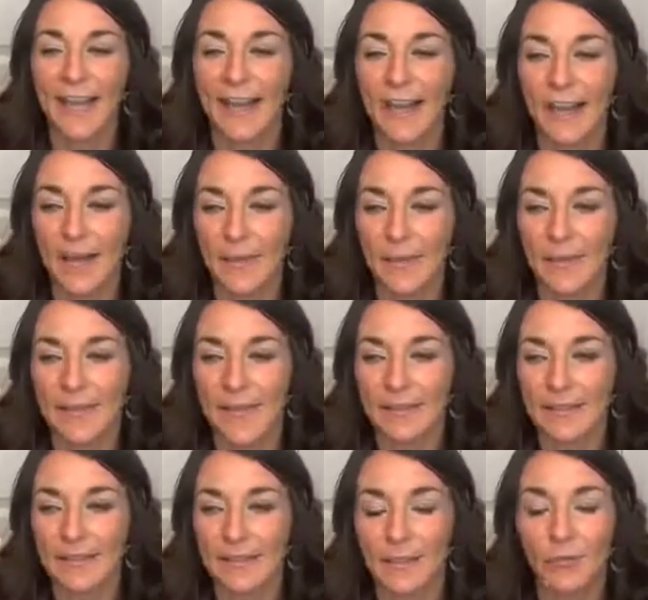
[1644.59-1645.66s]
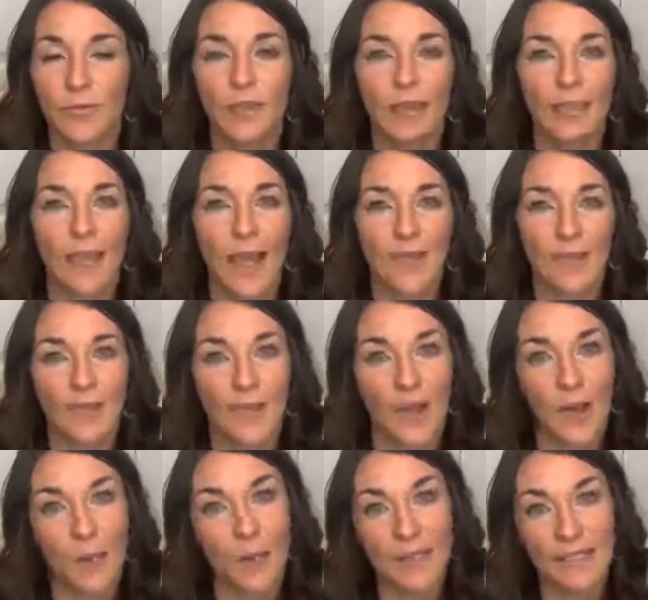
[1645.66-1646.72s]
and really having
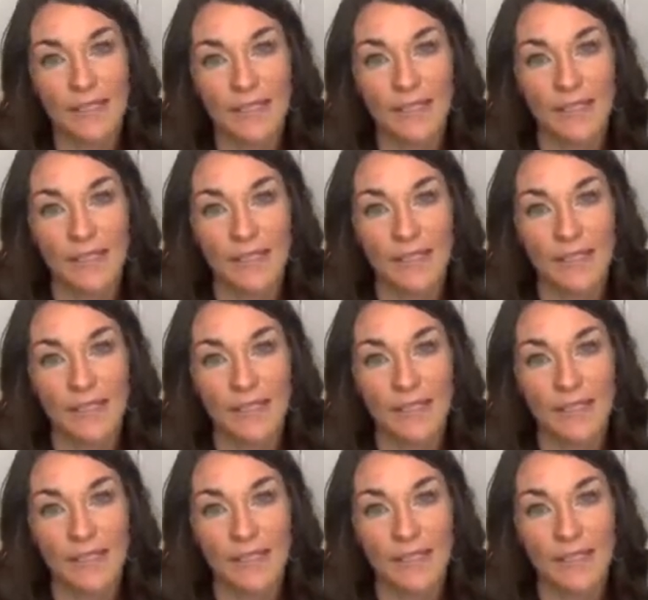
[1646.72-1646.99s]
that week